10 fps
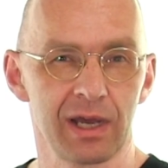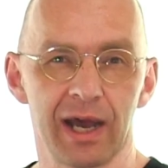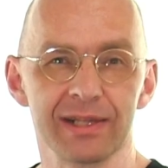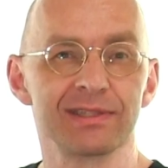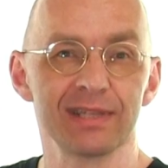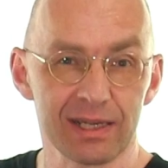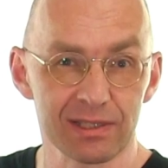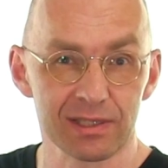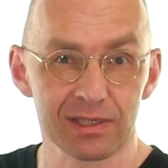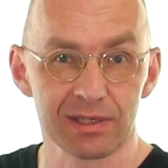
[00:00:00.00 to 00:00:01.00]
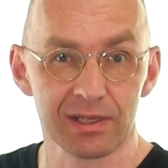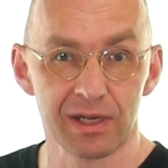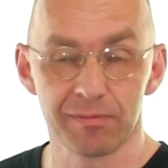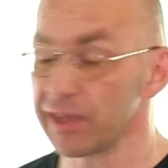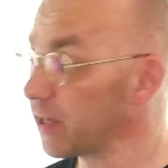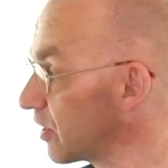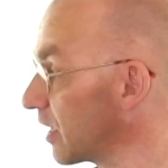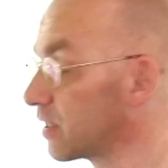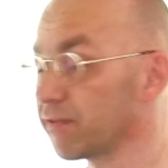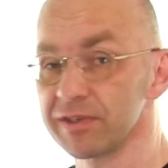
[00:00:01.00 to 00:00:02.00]
height six but then you
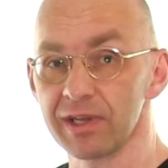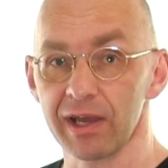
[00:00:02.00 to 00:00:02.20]
need a different